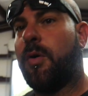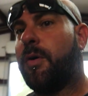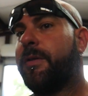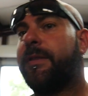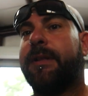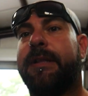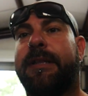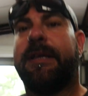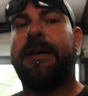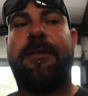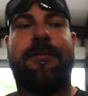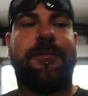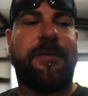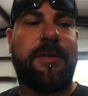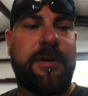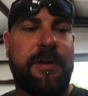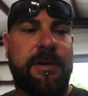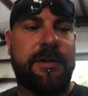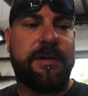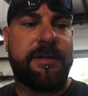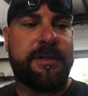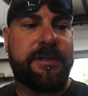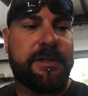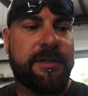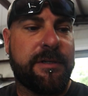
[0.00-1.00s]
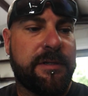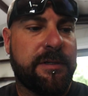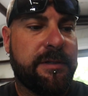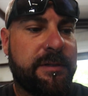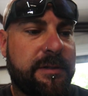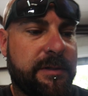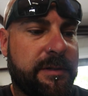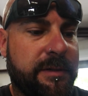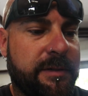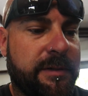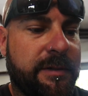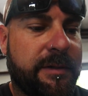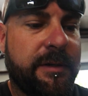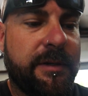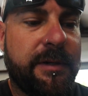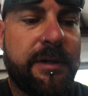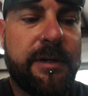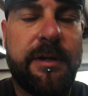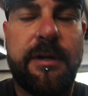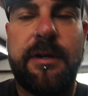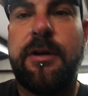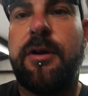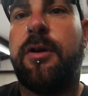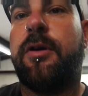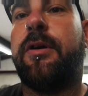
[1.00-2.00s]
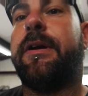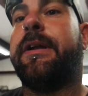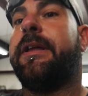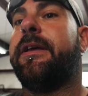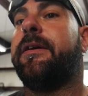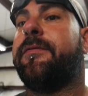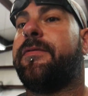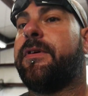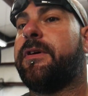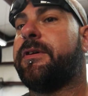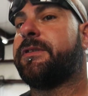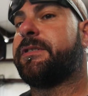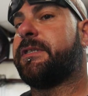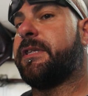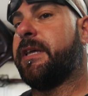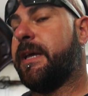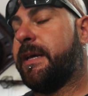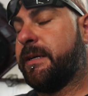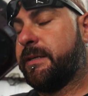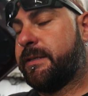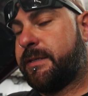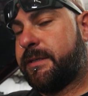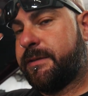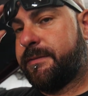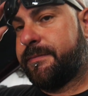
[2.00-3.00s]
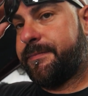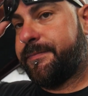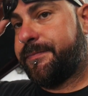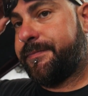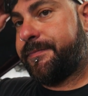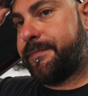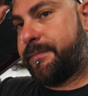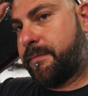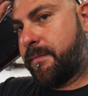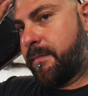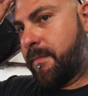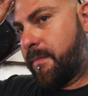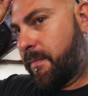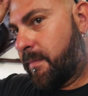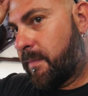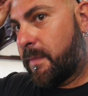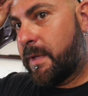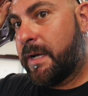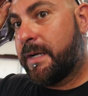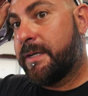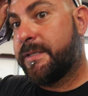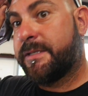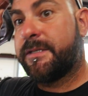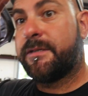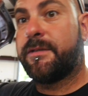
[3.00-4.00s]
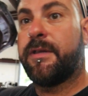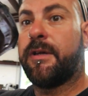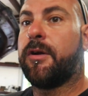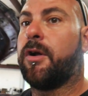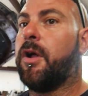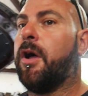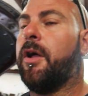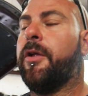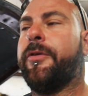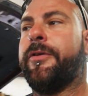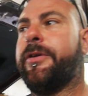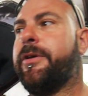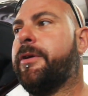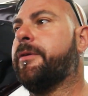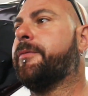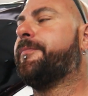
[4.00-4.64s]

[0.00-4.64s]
or the lifters or any of those things, because they're all new.